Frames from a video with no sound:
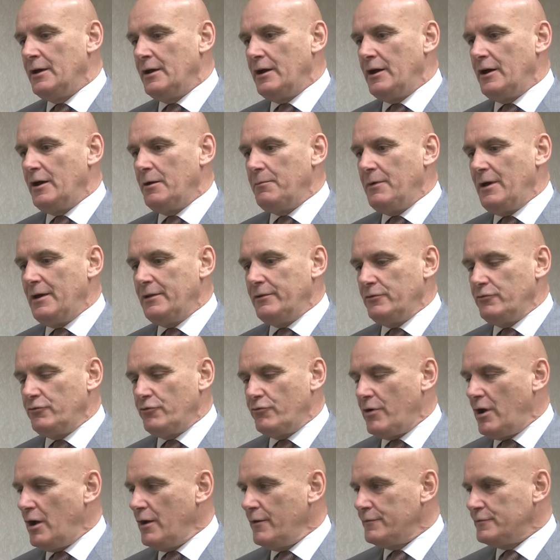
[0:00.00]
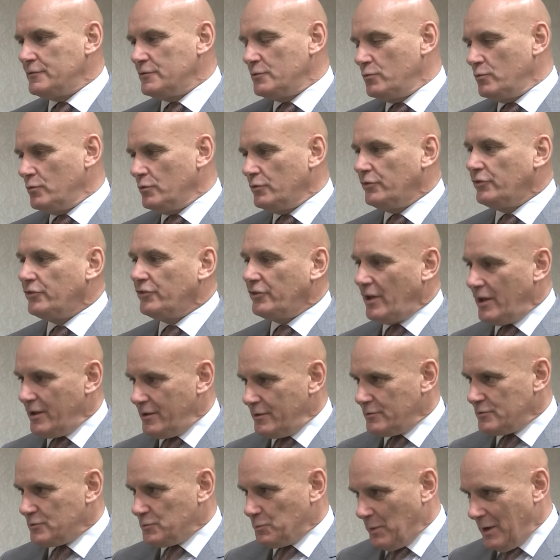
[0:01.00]
and a drive towards
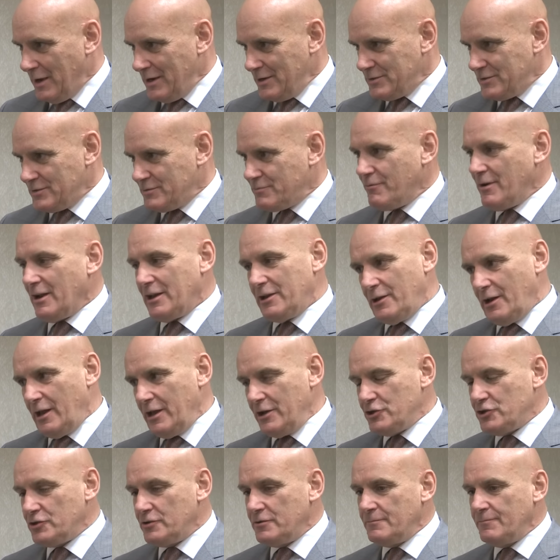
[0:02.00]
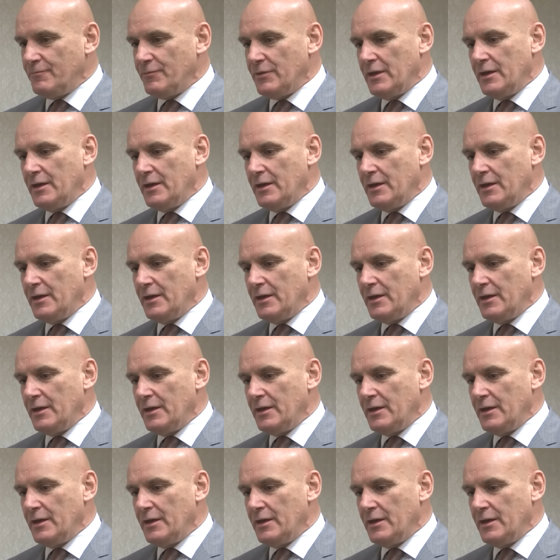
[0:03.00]
science-based regulation,